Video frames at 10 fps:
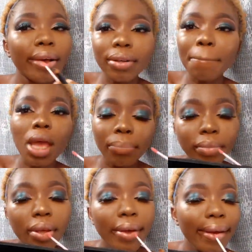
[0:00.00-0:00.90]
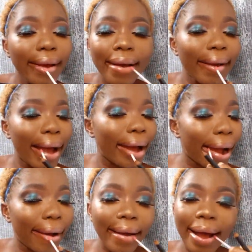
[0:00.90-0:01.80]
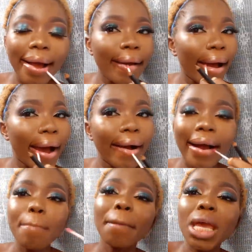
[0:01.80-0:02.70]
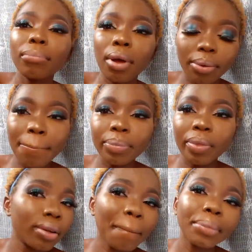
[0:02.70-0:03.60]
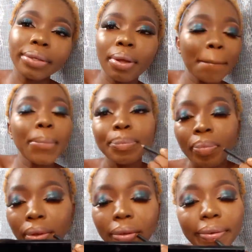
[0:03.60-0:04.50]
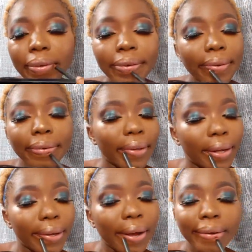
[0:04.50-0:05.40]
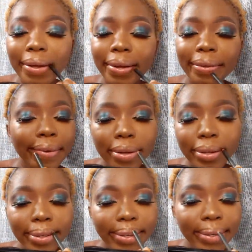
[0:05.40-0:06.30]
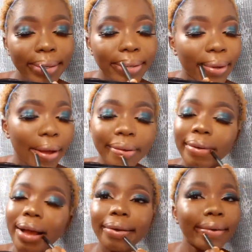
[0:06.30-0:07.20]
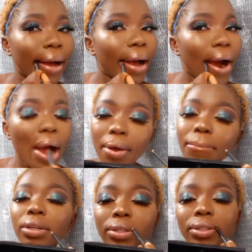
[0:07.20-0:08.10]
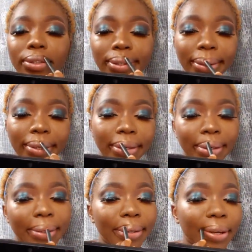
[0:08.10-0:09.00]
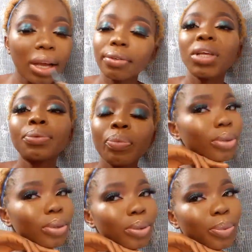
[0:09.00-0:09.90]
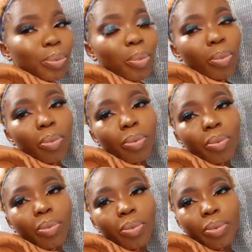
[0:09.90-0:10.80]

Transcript: for my lips, I'm using this pink lippy cotton film where I got it from. Then I'm lining with this brown eye pencil.